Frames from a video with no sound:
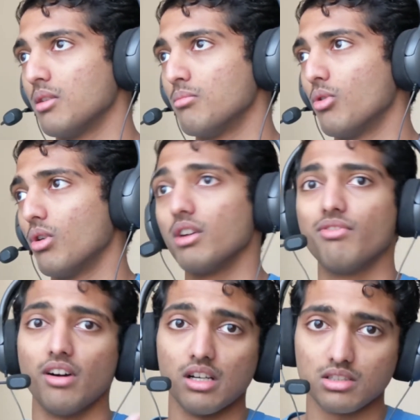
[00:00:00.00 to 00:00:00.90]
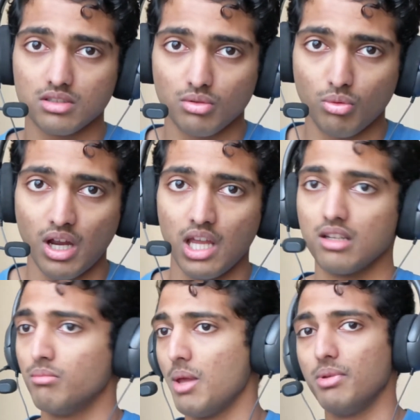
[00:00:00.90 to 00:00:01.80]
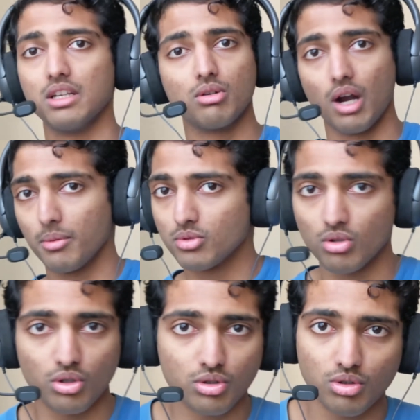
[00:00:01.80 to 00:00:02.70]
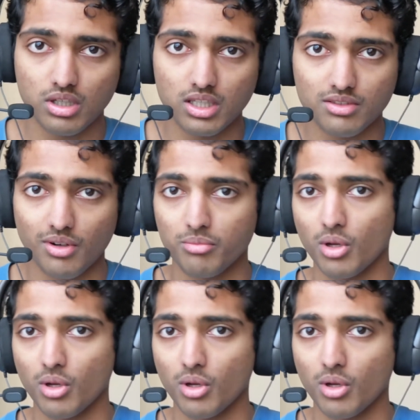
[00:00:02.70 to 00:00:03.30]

more advanced, where it maybe grabs all your cookies from your